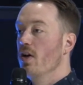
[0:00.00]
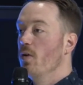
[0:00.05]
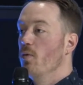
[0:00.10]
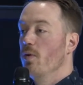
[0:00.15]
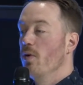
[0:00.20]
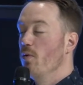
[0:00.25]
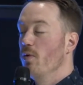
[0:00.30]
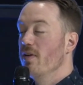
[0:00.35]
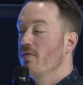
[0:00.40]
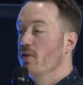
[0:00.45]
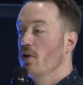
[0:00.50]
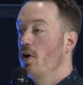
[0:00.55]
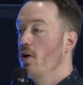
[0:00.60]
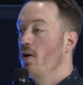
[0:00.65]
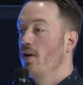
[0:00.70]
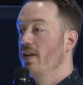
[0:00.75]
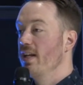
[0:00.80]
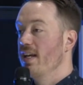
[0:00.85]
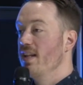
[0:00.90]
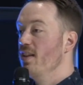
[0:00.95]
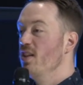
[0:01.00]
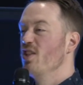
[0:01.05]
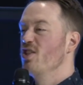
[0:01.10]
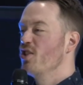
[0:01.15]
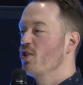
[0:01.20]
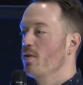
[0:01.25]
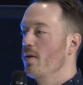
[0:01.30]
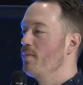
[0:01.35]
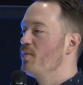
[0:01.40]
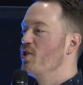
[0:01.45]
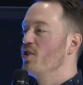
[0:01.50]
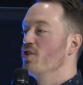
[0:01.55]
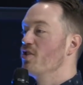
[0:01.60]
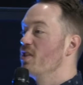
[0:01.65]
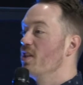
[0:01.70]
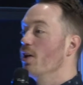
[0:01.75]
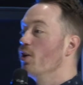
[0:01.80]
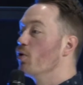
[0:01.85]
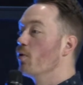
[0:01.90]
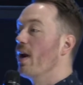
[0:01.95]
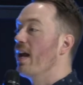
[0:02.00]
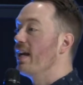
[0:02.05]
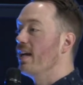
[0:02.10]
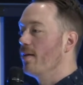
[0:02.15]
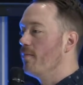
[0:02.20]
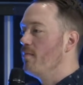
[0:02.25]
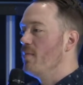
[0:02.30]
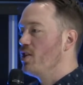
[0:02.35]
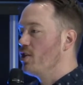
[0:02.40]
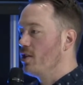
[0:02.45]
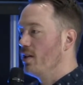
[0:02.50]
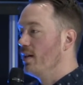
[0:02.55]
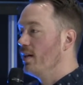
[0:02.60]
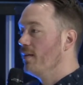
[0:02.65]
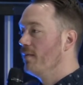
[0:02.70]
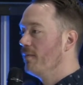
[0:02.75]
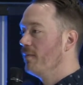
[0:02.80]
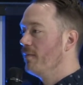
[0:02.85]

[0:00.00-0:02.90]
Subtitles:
what we've called in the scriptures, the Great Commission.